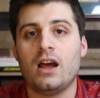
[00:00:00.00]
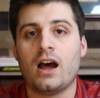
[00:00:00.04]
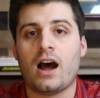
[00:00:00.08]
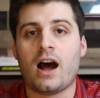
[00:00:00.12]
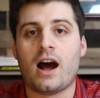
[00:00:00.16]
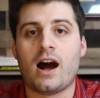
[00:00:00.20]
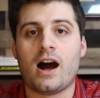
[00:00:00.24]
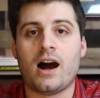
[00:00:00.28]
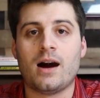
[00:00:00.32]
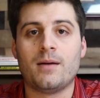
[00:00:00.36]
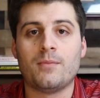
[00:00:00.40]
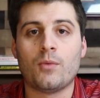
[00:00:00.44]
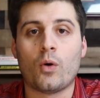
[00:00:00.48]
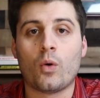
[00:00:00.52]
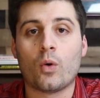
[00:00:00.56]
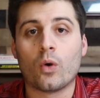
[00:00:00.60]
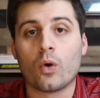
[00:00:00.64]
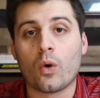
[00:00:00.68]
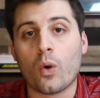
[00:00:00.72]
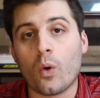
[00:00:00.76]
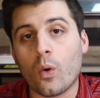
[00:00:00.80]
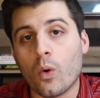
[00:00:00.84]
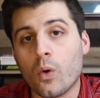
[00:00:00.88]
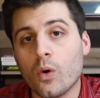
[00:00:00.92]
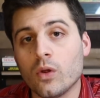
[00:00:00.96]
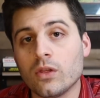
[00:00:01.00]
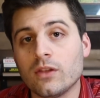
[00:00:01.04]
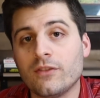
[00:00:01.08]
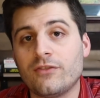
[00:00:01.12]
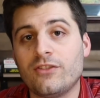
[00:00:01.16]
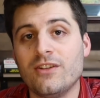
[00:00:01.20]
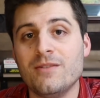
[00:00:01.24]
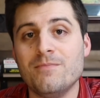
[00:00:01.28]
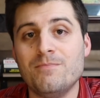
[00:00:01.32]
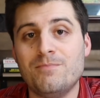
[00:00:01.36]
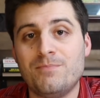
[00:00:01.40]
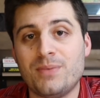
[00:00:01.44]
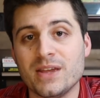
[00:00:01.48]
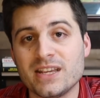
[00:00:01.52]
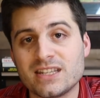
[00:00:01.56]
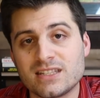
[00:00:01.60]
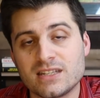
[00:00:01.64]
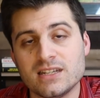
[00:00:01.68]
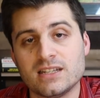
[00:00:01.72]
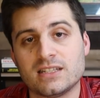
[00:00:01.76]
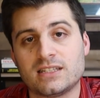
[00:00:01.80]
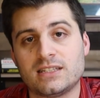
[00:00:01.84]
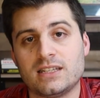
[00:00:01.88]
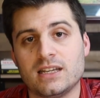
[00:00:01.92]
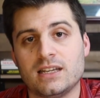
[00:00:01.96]
or all of the
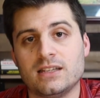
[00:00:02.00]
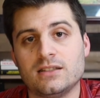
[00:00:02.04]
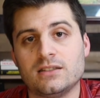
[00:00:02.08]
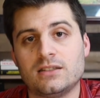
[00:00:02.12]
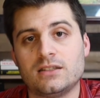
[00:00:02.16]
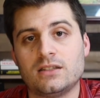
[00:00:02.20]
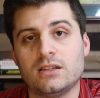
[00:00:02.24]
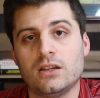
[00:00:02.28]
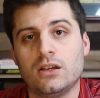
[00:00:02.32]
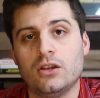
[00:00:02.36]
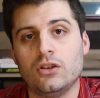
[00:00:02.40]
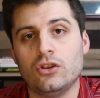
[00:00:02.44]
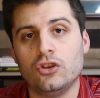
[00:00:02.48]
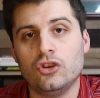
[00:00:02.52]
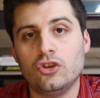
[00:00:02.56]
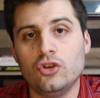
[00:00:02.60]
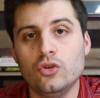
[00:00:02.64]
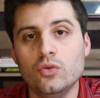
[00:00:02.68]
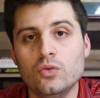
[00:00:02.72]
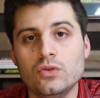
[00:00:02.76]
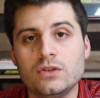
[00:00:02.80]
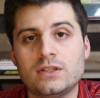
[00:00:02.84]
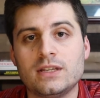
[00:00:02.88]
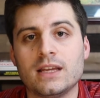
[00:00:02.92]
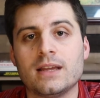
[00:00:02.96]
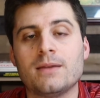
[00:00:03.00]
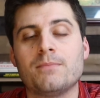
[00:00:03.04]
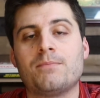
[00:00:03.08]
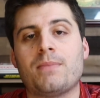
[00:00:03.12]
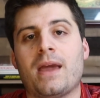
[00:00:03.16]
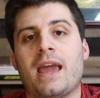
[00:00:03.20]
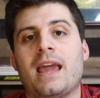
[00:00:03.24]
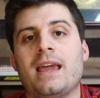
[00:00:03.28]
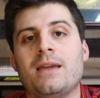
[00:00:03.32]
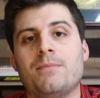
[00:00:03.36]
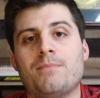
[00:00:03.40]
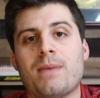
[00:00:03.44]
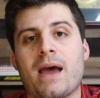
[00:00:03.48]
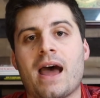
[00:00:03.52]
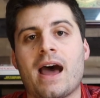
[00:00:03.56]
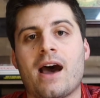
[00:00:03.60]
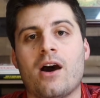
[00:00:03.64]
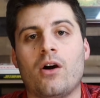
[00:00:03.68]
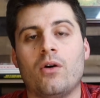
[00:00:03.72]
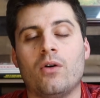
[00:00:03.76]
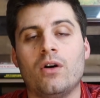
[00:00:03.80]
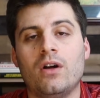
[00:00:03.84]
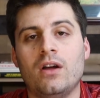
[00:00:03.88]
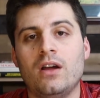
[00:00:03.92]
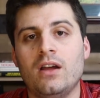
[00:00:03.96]
businesses using
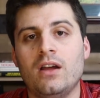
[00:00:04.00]
PayPal,